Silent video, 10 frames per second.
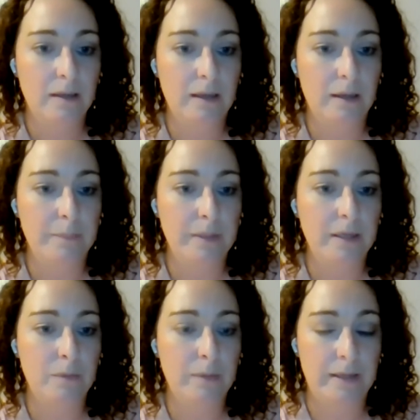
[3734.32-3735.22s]
um, in
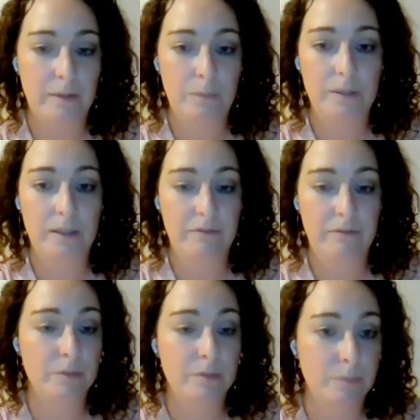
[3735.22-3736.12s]
a way that would give
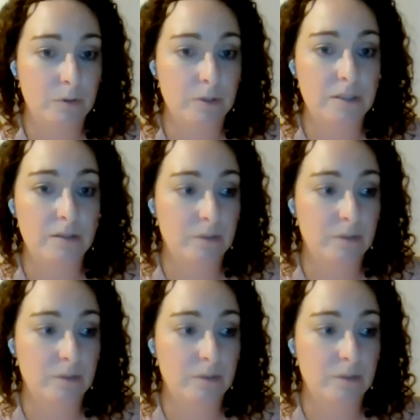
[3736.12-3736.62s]
them support,